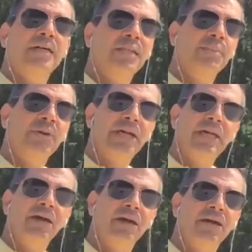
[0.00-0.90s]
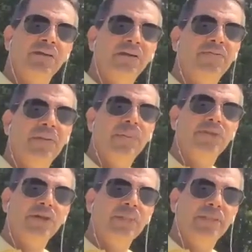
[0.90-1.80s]
liberating Hungary from the
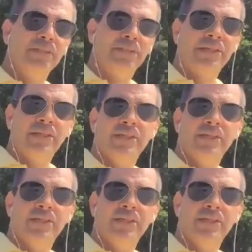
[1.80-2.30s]
Germans.